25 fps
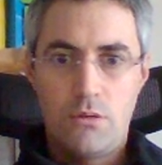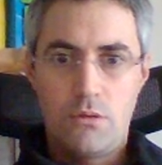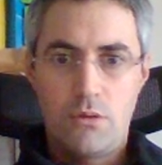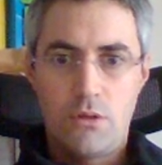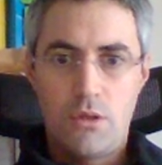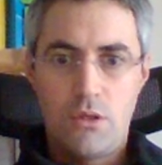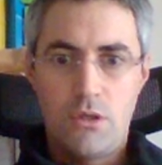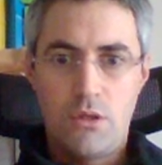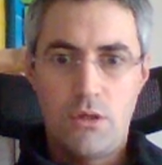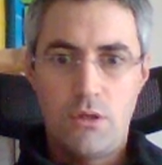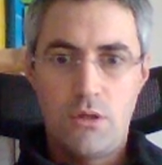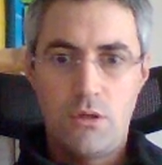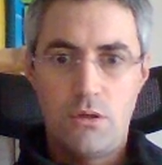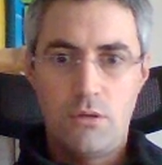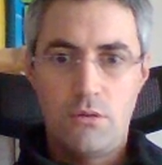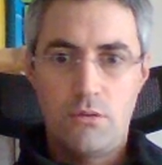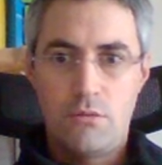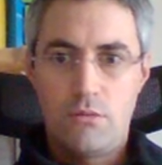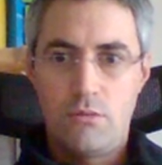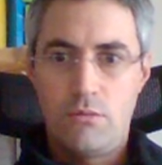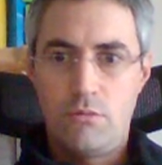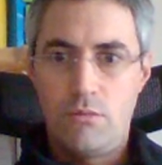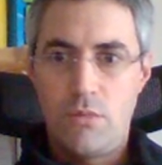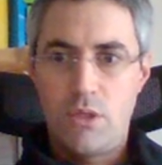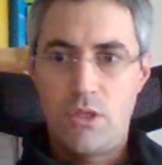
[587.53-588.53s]
Okay,
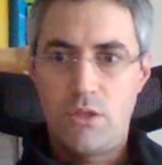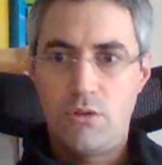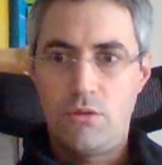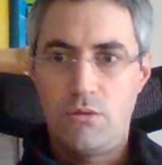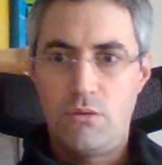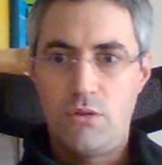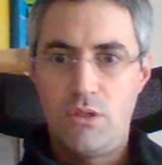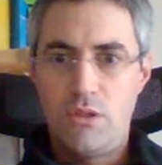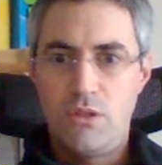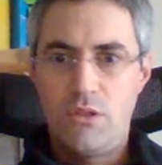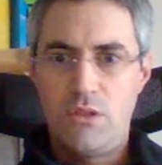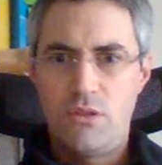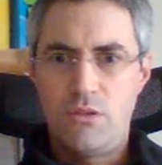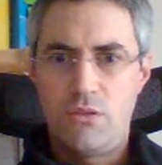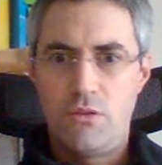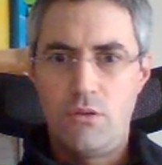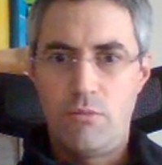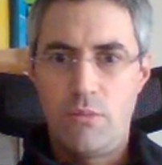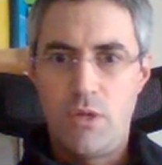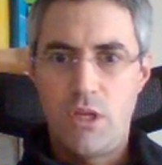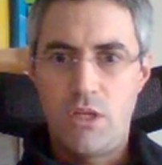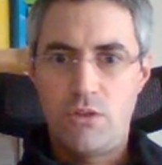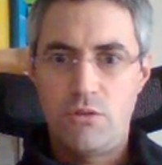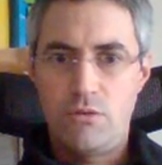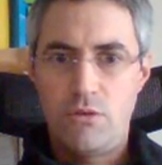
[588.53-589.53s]
this is the
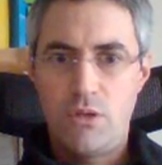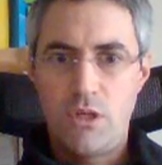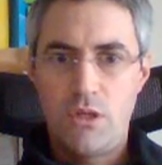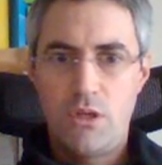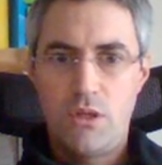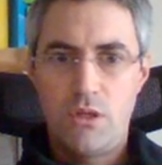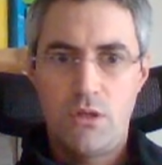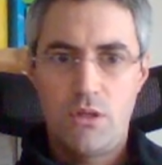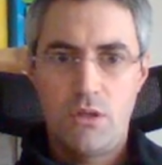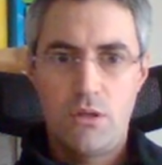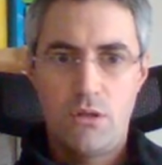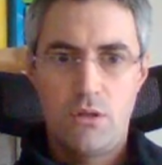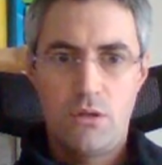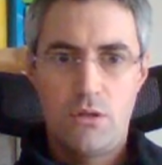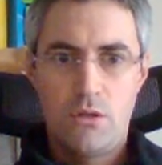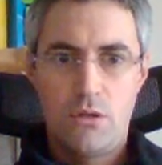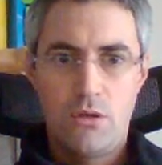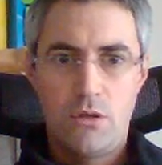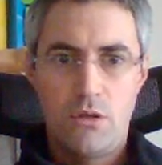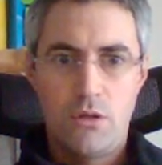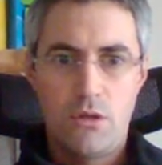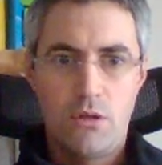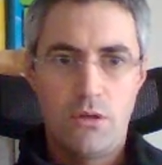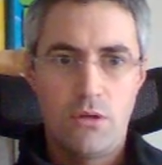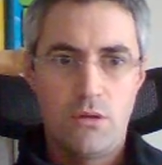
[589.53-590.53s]
metric,
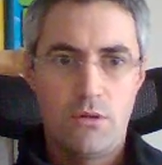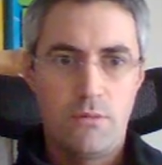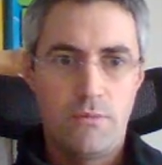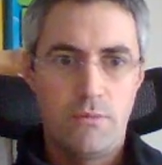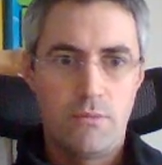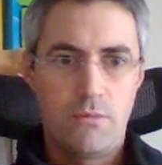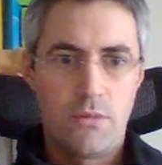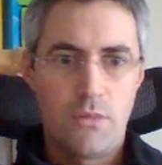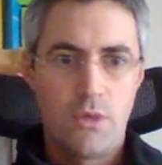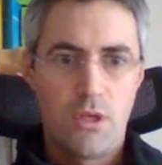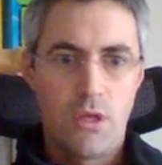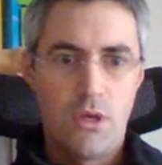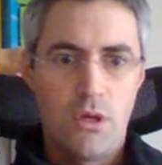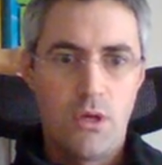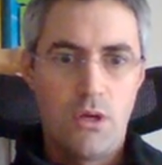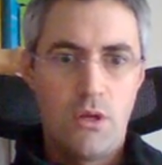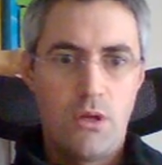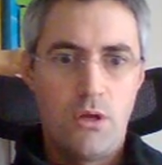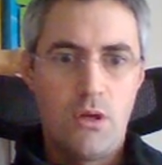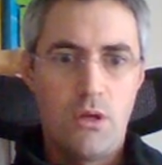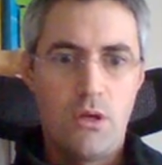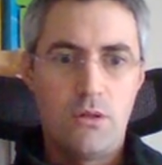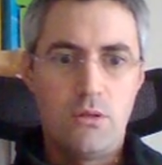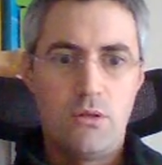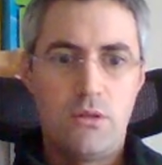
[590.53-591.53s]
and
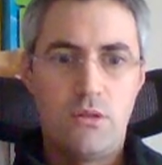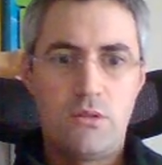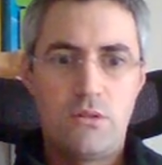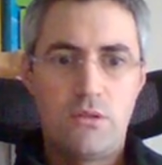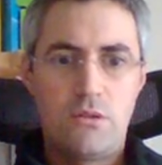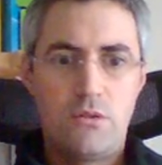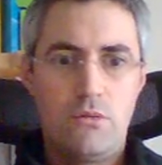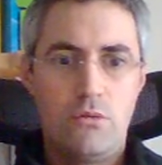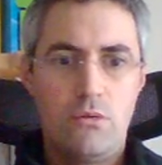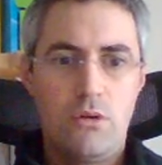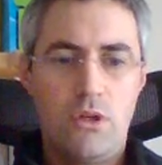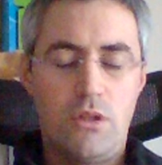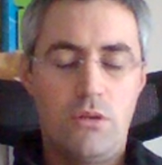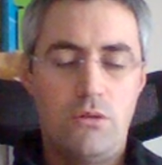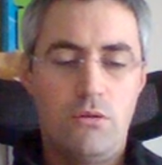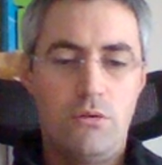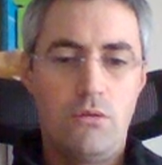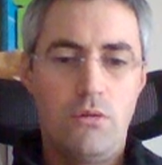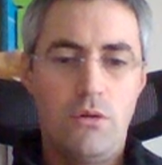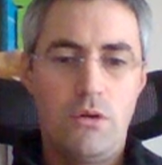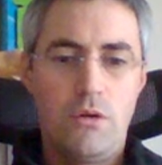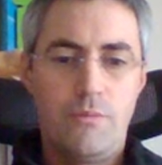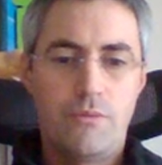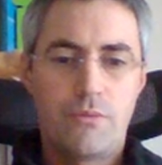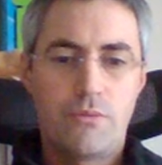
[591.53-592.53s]
it's null and
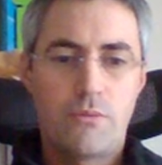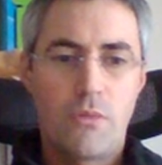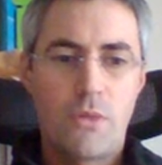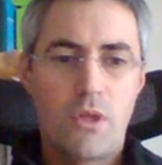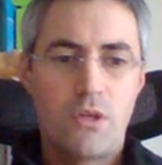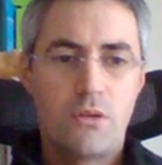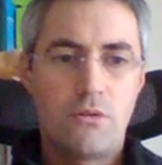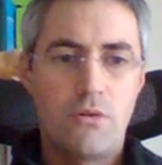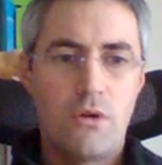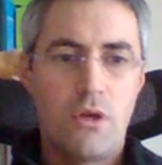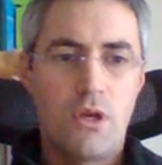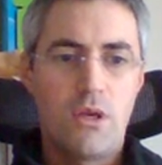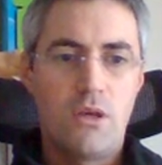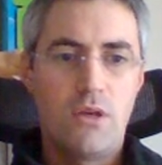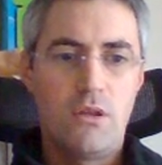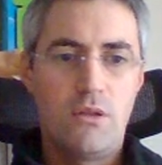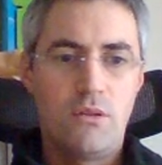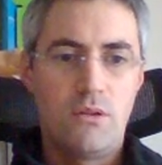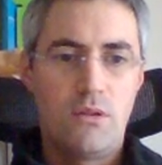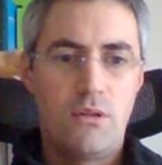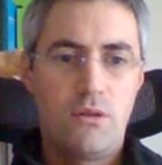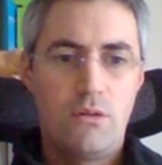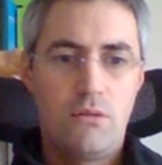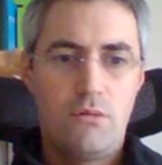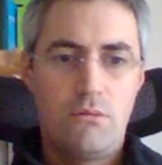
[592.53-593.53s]
null, so I
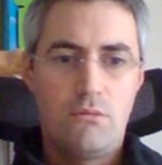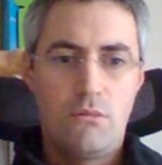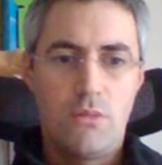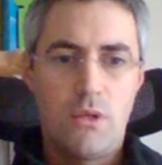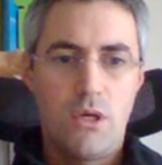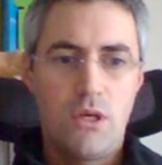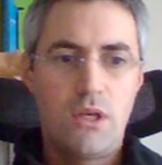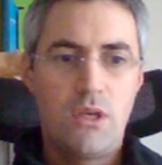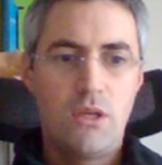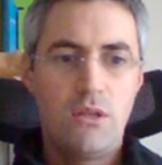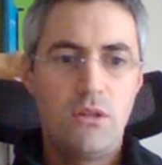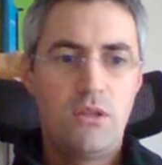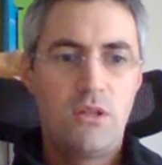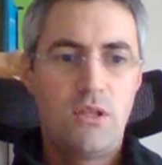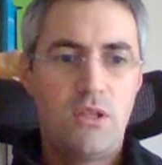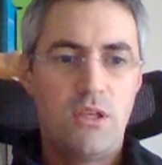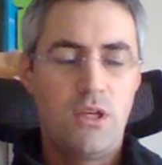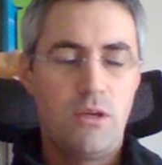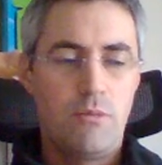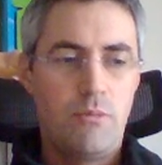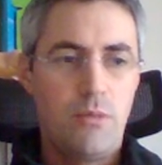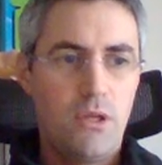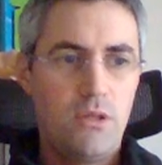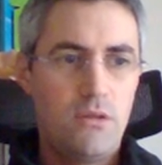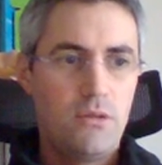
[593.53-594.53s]
can
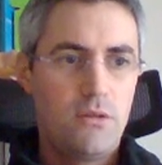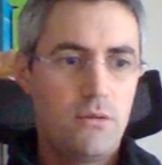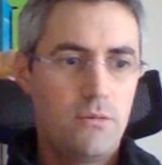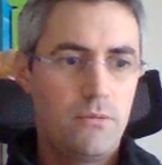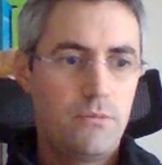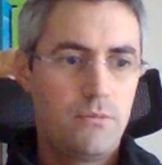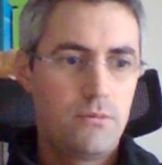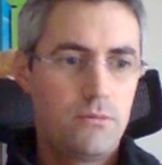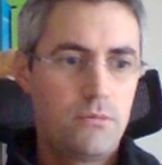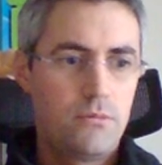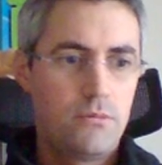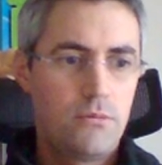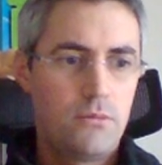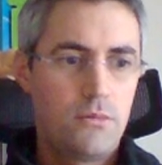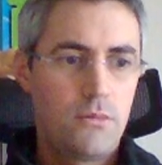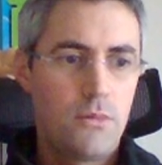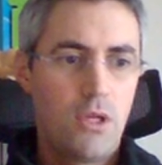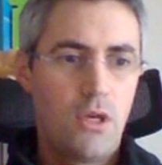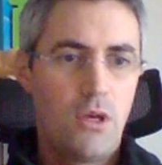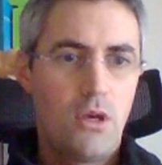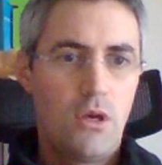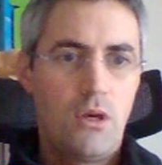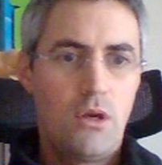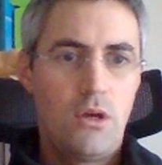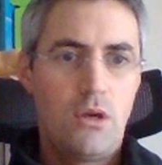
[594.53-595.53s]
keep it.
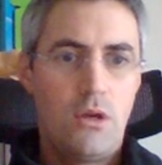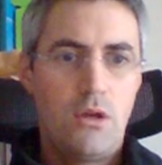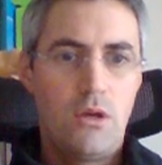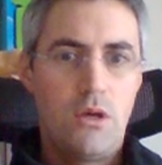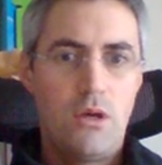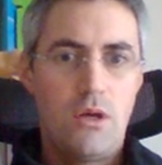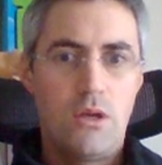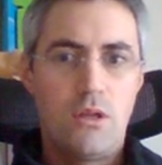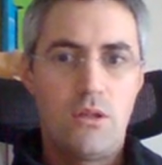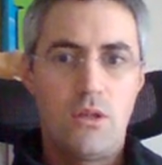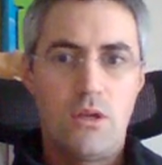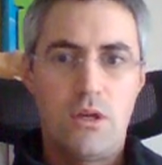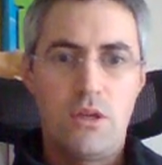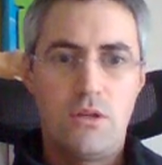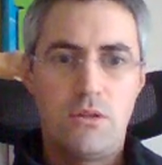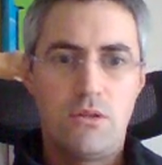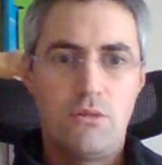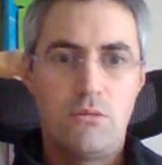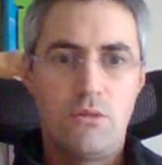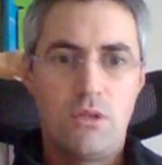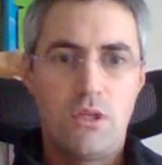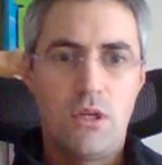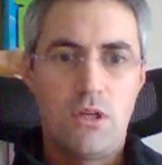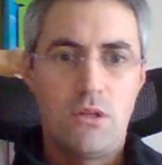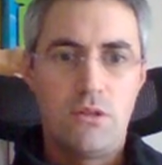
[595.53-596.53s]
And as
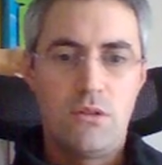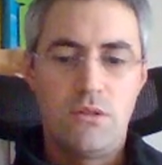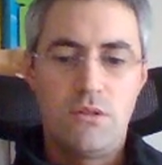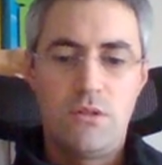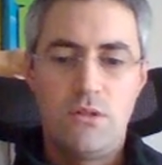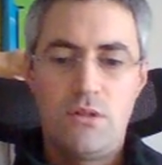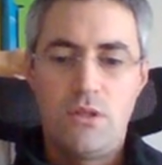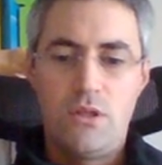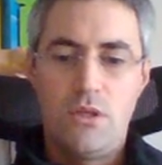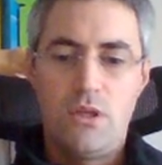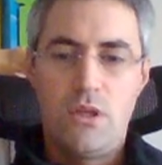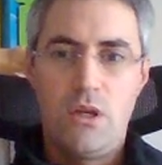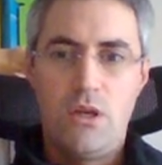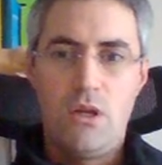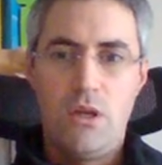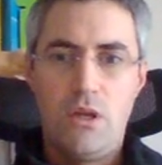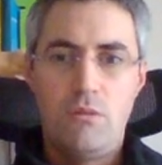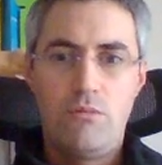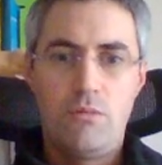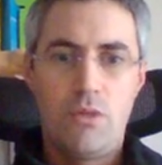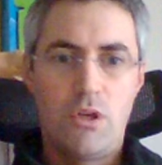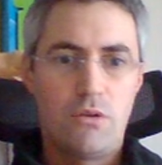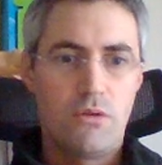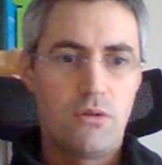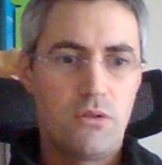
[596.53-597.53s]
you can see here,
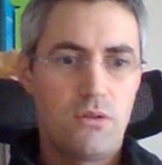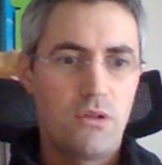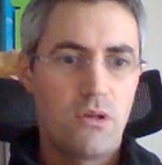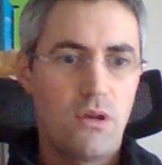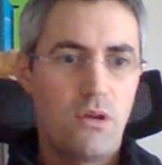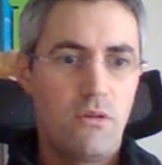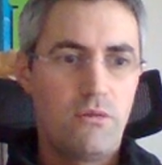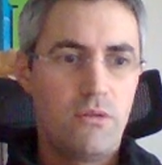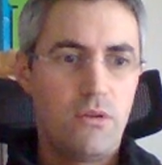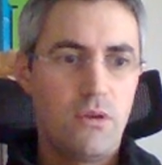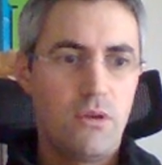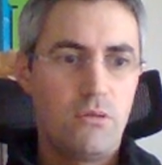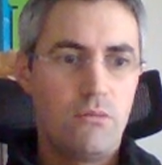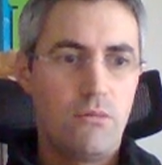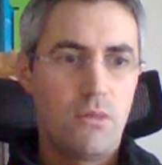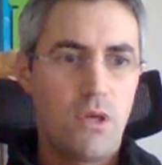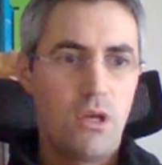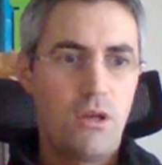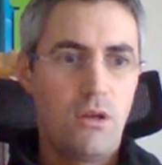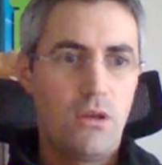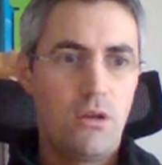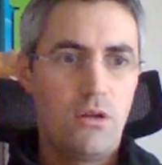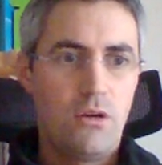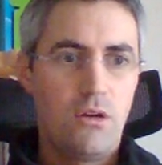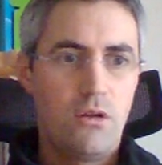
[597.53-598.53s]
because I have done my
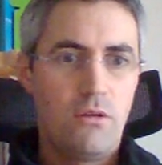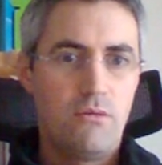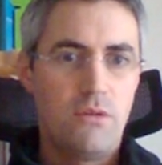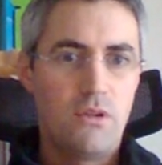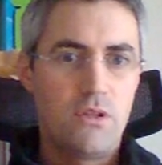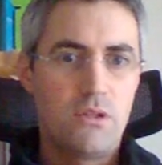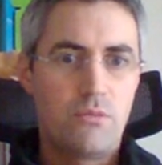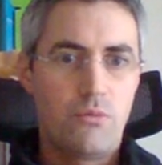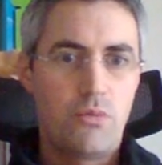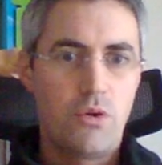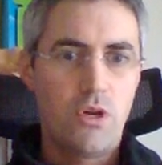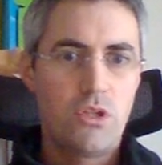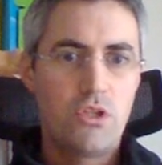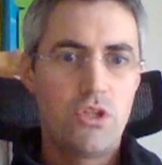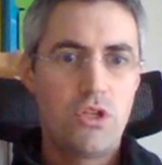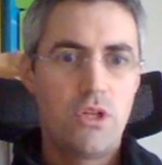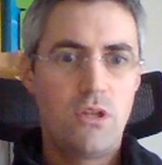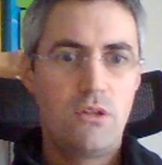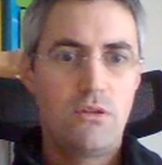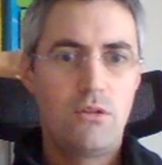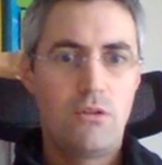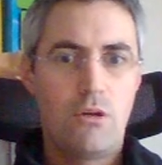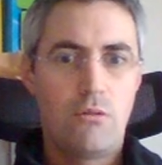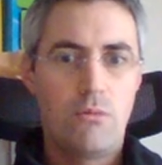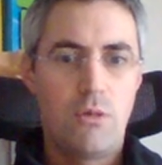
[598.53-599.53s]
lovely
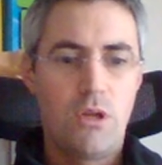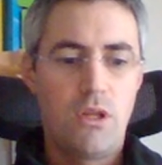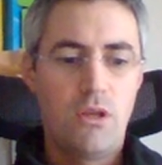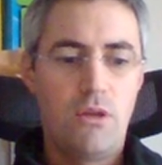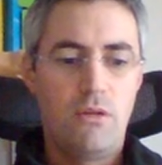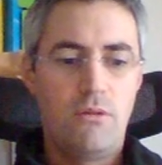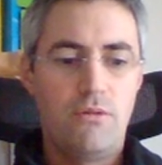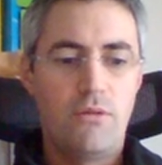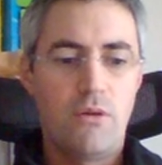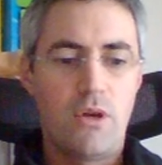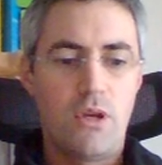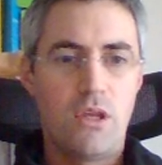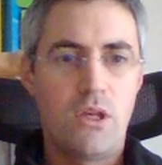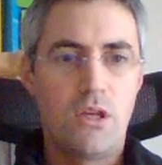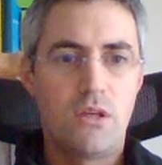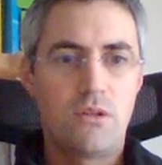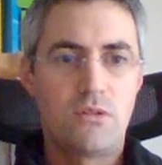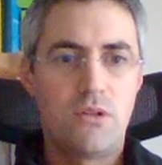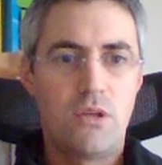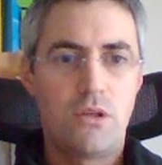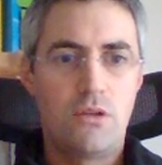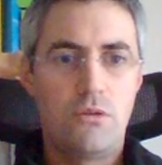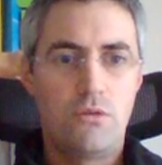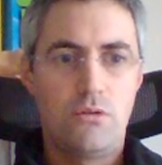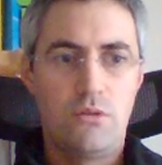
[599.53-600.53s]
spreadsheet, normally if I
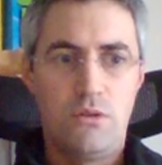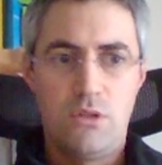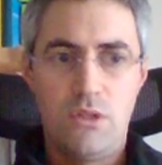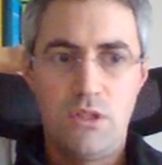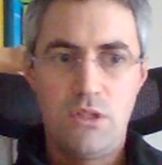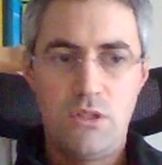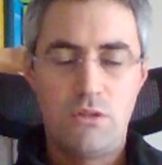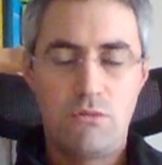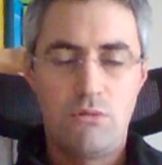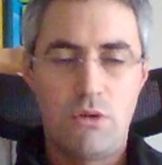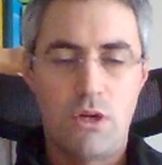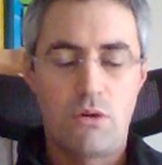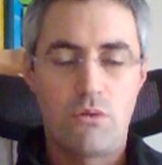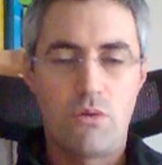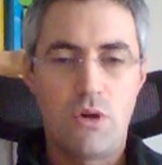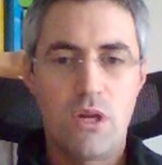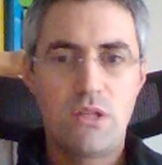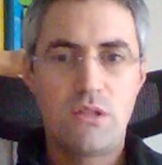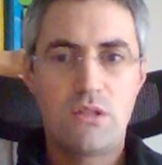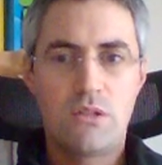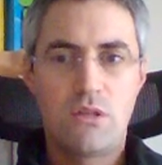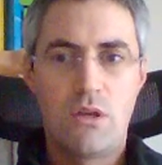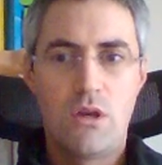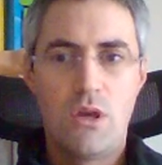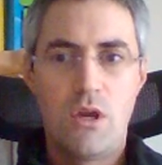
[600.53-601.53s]
execute this
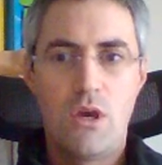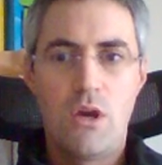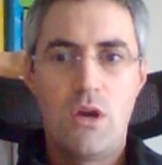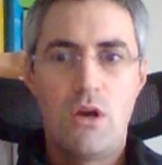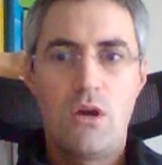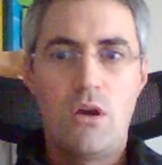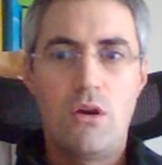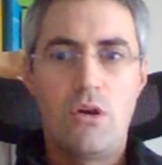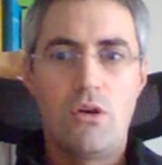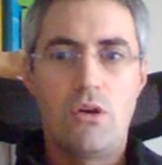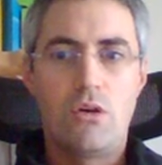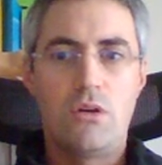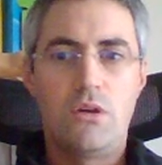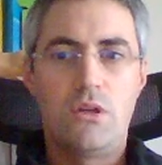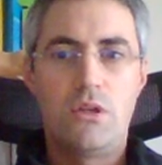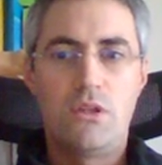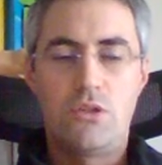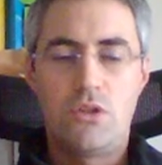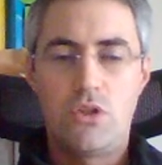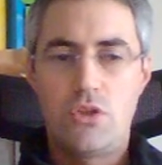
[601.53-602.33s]
request, it